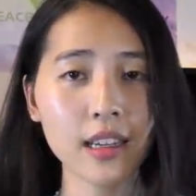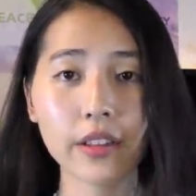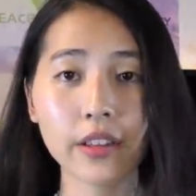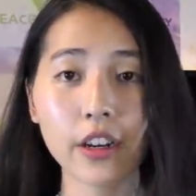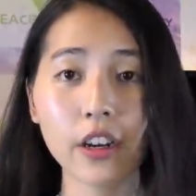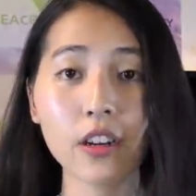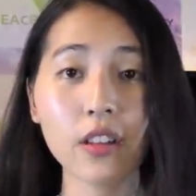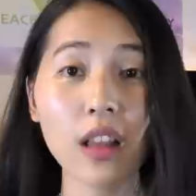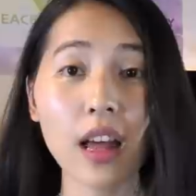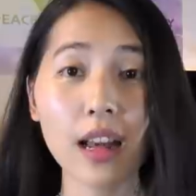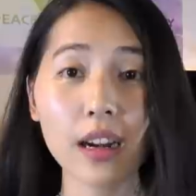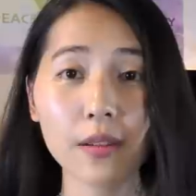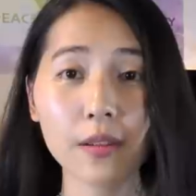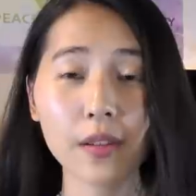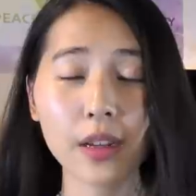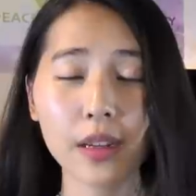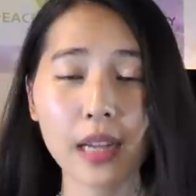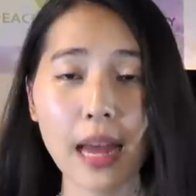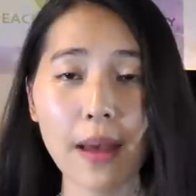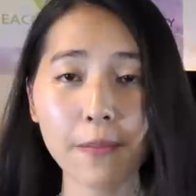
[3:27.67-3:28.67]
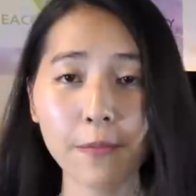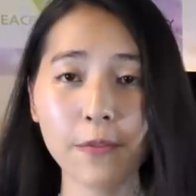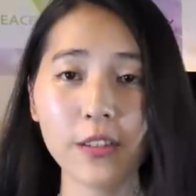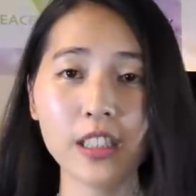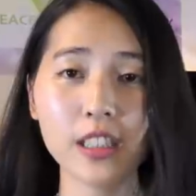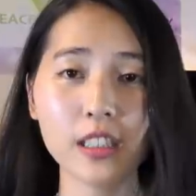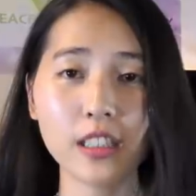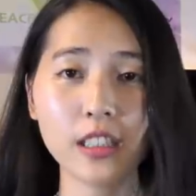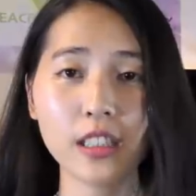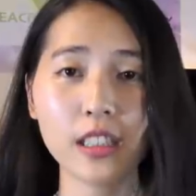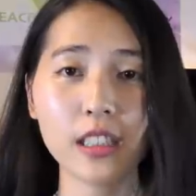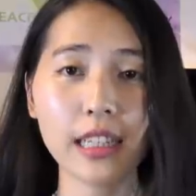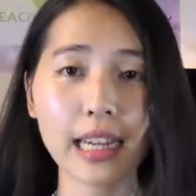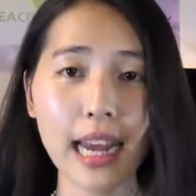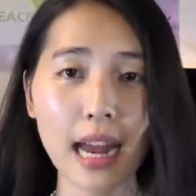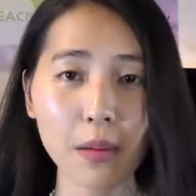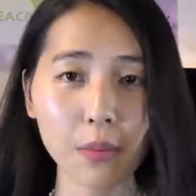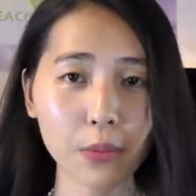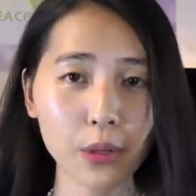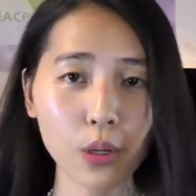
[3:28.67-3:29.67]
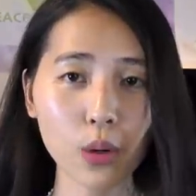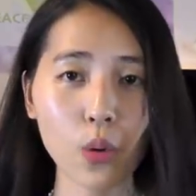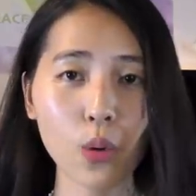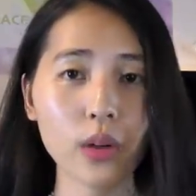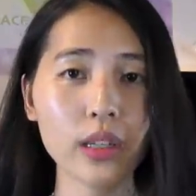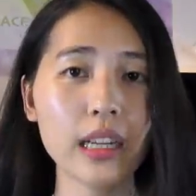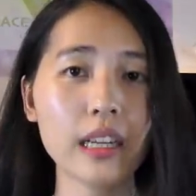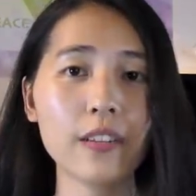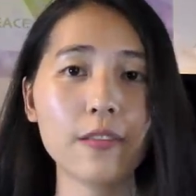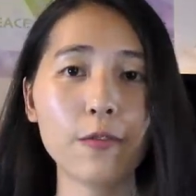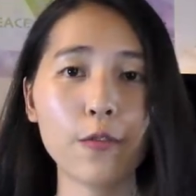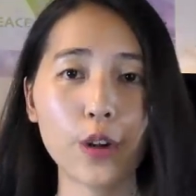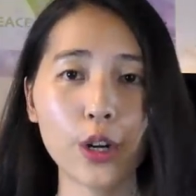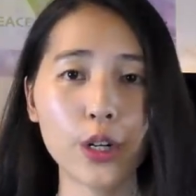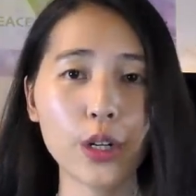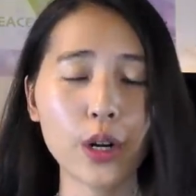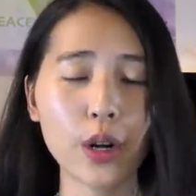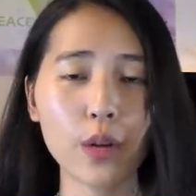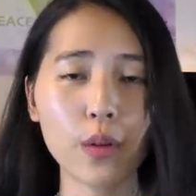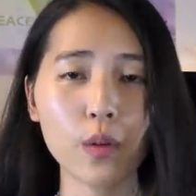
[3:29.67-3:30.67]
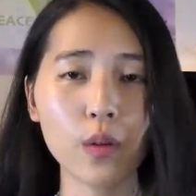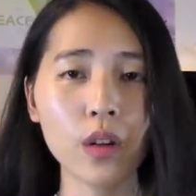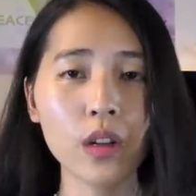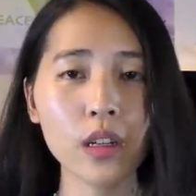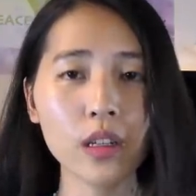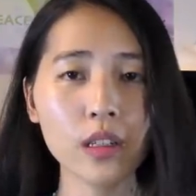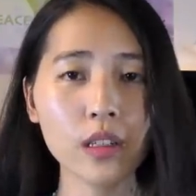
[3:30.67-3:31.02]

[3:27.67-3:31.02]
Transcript: There are a lot of emphasis in Capricorn and Virgo.